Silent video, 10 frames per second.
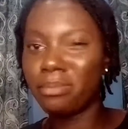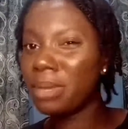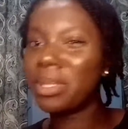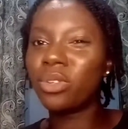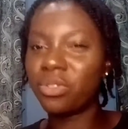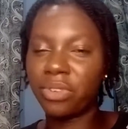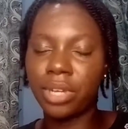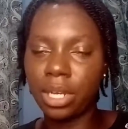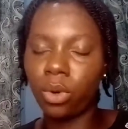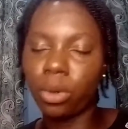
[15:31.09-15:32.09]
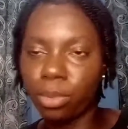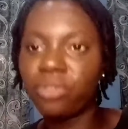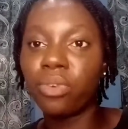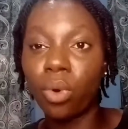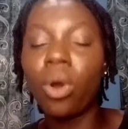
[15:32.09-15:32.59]
Maybe not very long, but
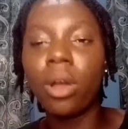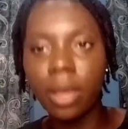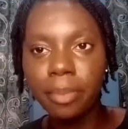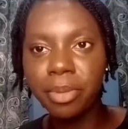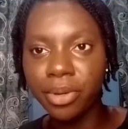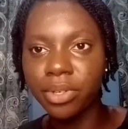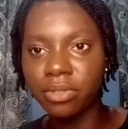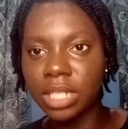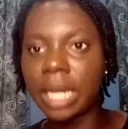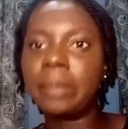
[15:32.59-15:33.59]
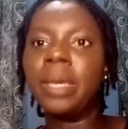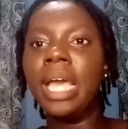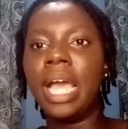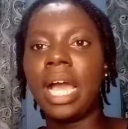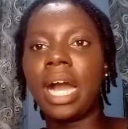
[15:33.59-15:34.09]
for a period of time.
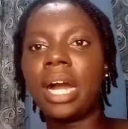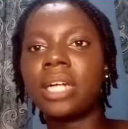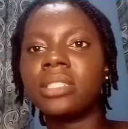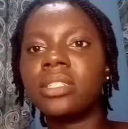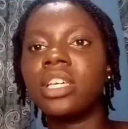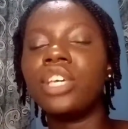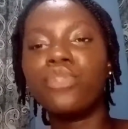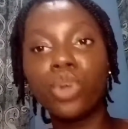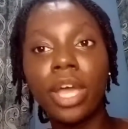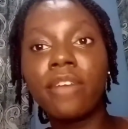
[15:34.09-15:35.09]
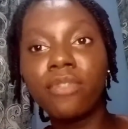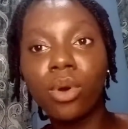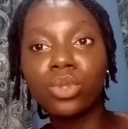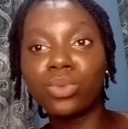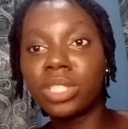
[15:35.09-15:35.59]
And if your hair
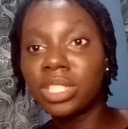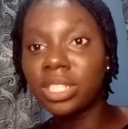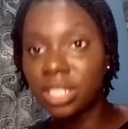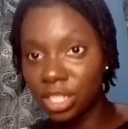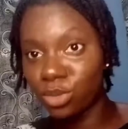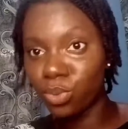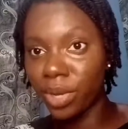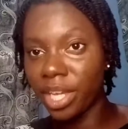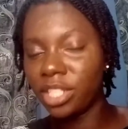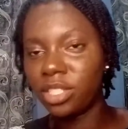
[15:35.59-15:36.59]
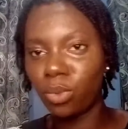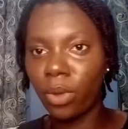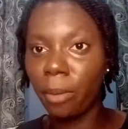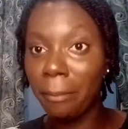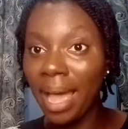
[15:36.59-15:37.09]
falls within this range,
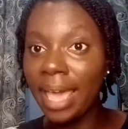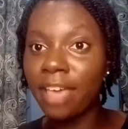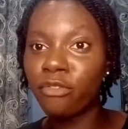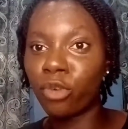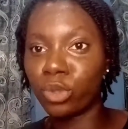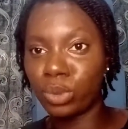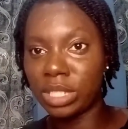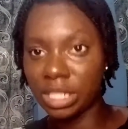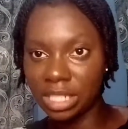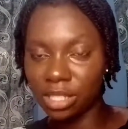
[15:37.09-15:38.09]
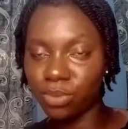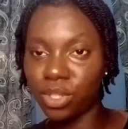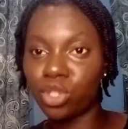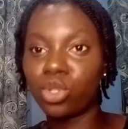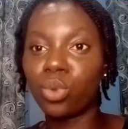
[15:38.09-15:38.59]
well, my hair falls within this
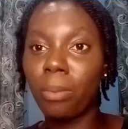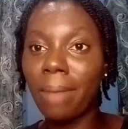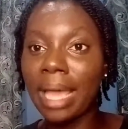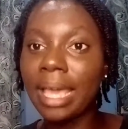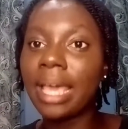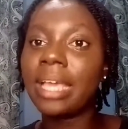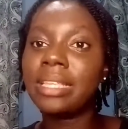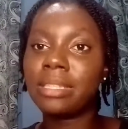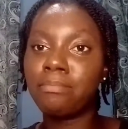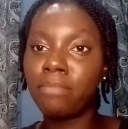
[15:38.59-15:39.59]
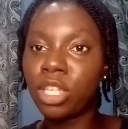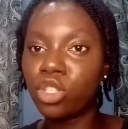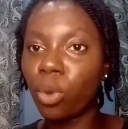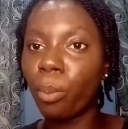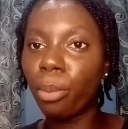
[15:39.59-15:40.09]
range, so my hair is a
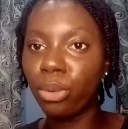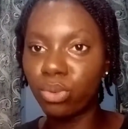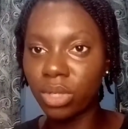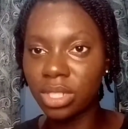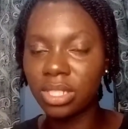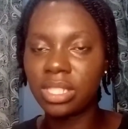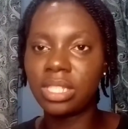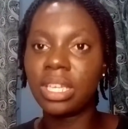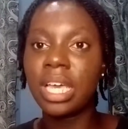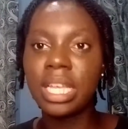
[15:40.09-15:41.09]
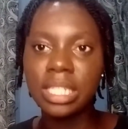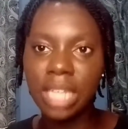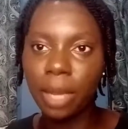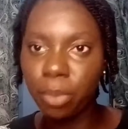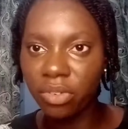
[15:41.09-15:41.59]
medium porosity
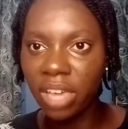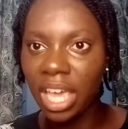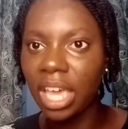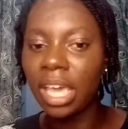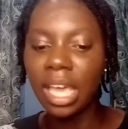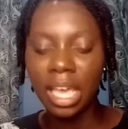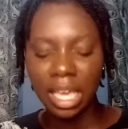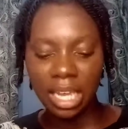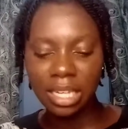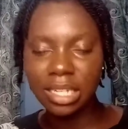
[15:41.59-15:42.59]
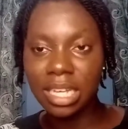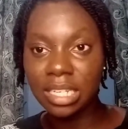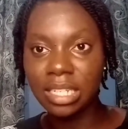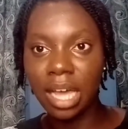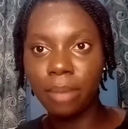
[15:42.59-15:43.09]
type of hair, in that
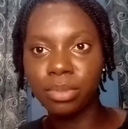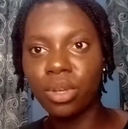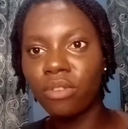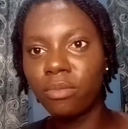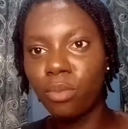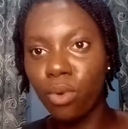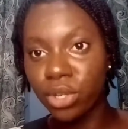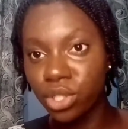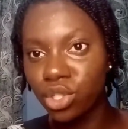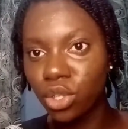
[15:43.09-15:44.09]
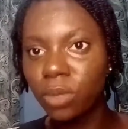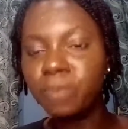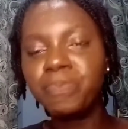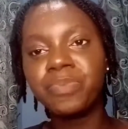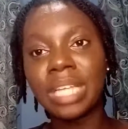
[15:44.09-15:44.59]
it absorbs moisture
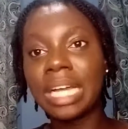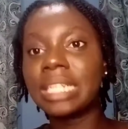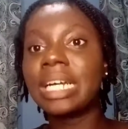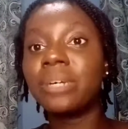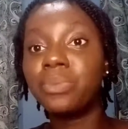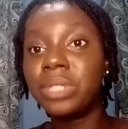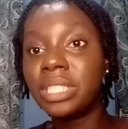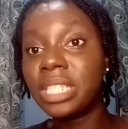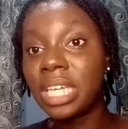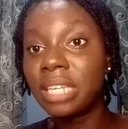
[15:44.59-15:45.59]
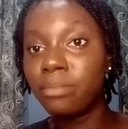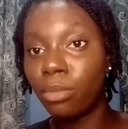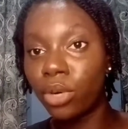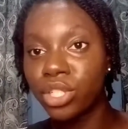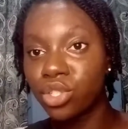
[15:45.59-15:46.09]
and can retain
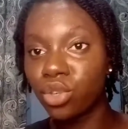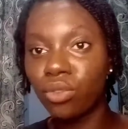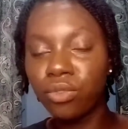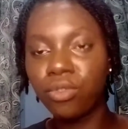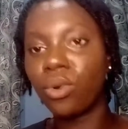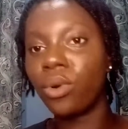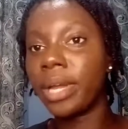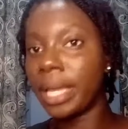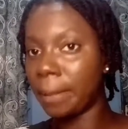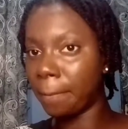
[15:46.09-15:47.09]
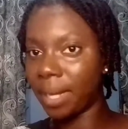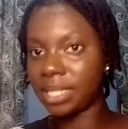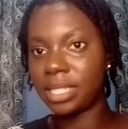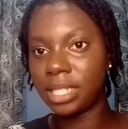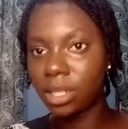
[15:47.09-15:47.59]
moisture for a
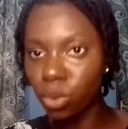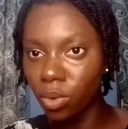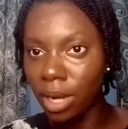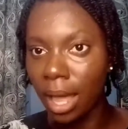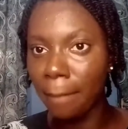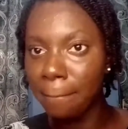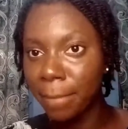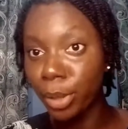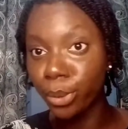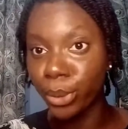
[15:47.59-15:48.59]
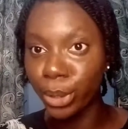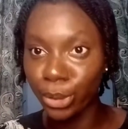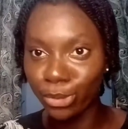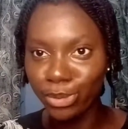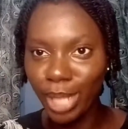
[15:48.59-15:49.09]
particular
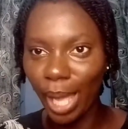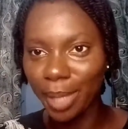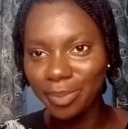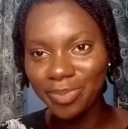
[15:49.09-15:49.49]
period of time.